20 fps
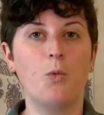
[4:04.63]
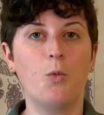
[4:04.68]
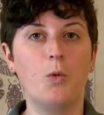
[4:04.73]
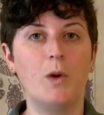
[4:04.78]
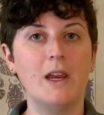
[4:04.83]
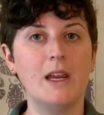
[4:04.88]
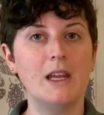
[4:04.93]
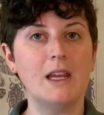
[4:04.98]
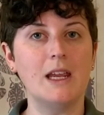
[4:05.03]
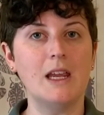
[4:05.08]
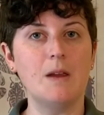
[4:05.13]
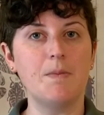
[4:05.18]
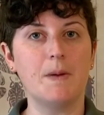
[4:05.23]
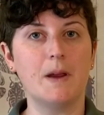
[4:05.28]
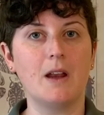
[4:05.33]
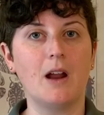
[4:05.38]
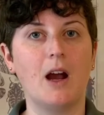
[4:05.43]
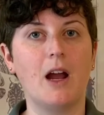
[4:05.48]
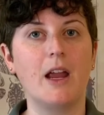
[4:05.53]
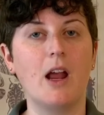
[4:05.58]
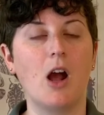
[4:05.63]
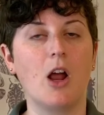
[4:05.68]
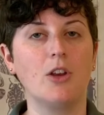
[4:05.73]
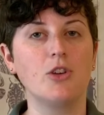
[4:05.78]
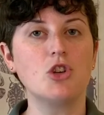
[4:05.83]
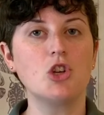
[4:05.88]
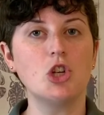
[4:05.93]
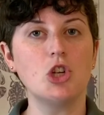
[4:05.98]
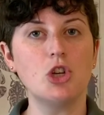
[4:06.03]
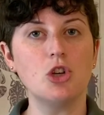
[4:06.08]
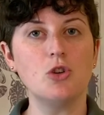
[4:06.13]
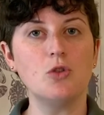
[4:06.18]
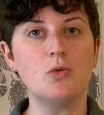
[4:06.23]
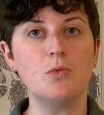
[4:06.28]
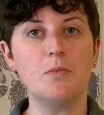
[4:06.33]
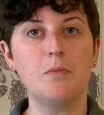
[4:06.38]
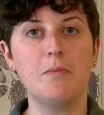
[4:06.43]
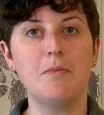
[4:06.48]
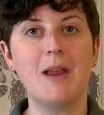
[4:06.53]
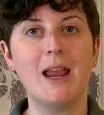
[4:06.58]
we keep an eye on
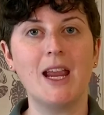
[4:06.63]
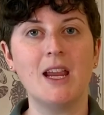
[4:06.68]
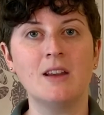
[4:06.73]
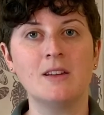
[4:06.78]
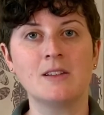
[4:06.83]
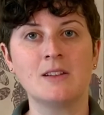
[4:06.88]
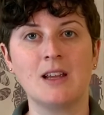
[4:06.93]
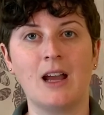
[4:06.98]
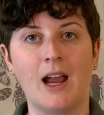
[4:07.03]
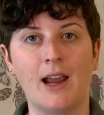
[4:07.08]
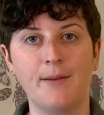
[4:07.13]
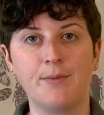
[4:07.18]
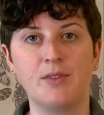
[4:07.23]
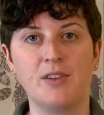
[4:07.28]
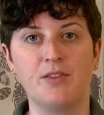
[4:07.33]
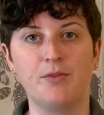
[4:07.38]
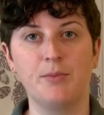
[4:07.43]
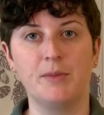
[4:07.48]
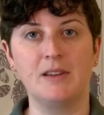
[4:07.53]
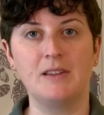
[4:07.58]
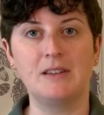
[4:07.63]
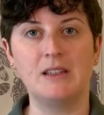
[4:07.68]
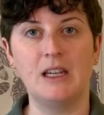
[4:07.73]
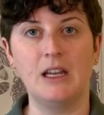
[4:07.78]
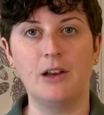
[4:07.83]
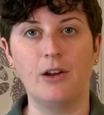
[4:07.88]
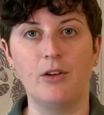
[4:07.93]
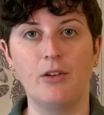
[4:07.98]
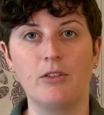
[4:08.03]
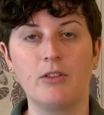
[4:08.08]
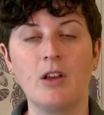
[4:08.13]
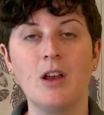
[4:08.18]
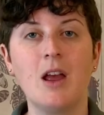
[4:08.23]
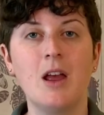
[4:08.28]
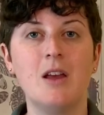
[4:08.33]
two main types of mosquitoes